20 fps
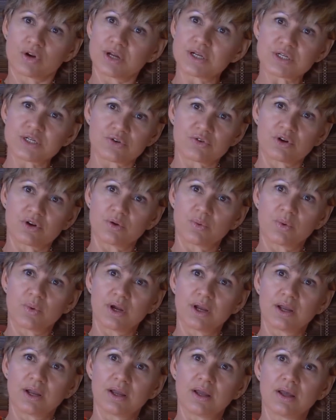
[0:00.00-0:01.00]
trying to run
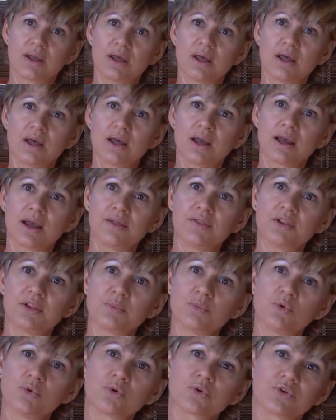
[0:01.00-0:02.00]
away, and the
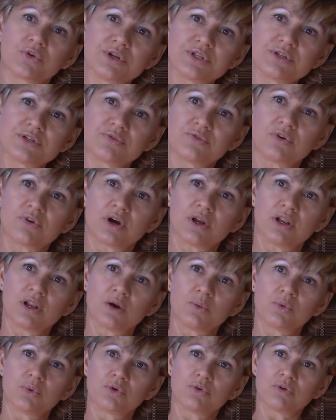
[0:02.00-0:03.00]
more aggressive
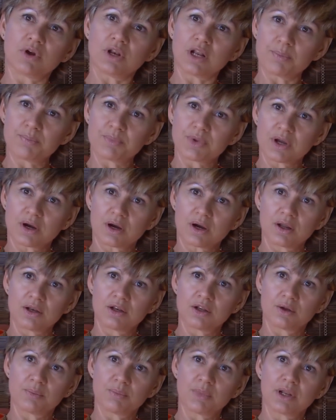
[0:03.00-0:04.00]
runner would run up
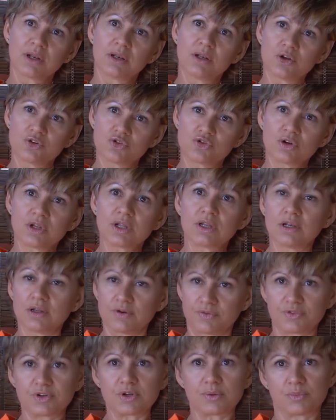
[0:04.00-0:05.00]
behind him and literally
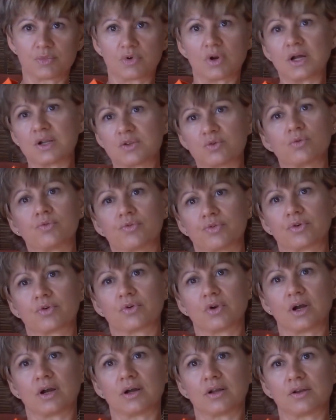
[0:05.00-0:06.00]
lift him right off the
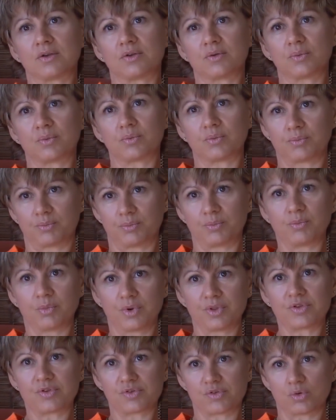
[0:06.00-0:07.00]
ground with